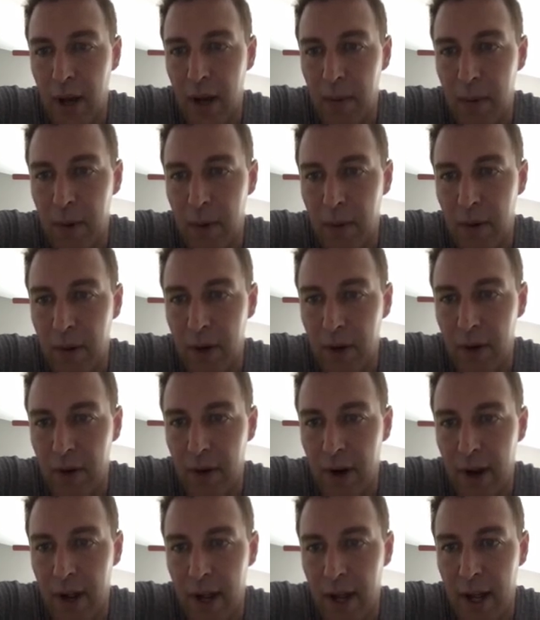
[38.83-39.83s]
we want to
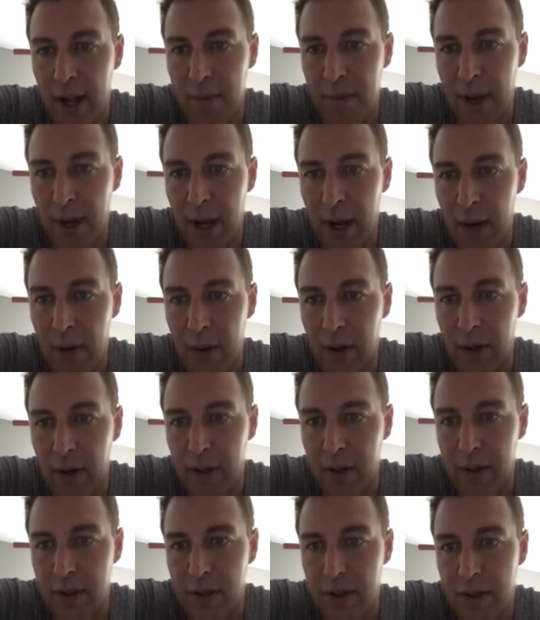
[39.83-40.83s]
grab
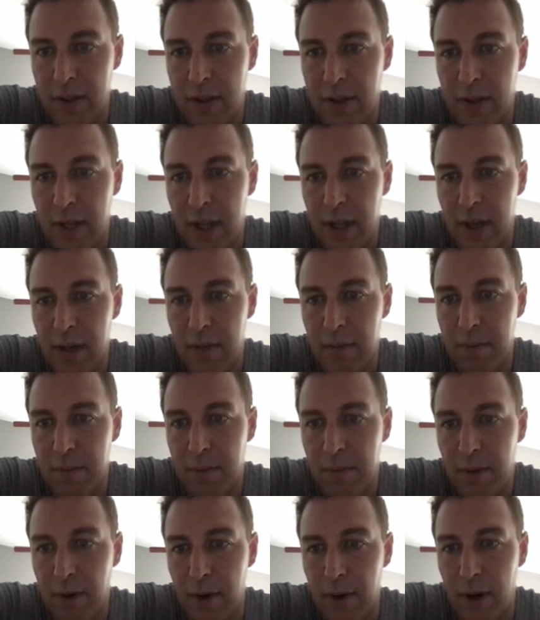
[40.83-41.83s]
our set
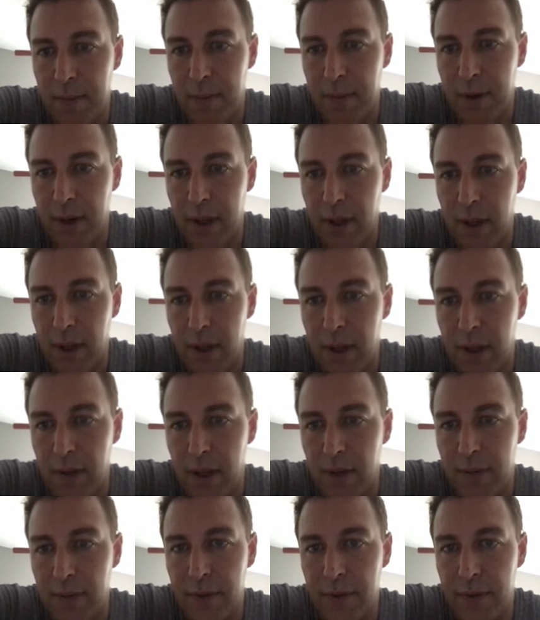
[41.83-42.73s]
property.